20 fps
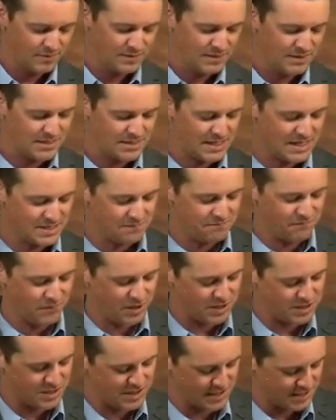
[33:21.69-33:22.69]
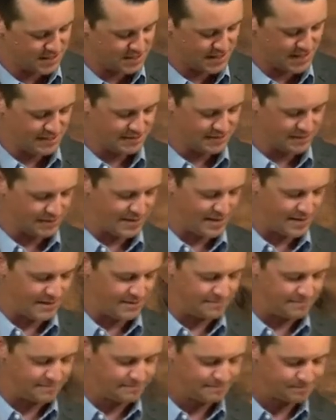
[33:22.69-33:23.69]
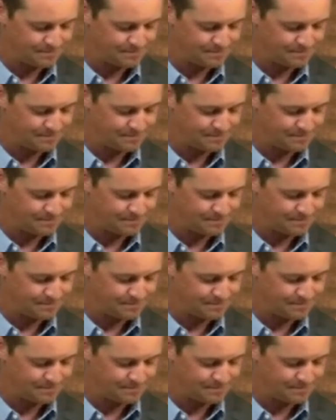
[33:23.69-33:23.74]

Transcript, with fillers: And he says in verse 16, look at it.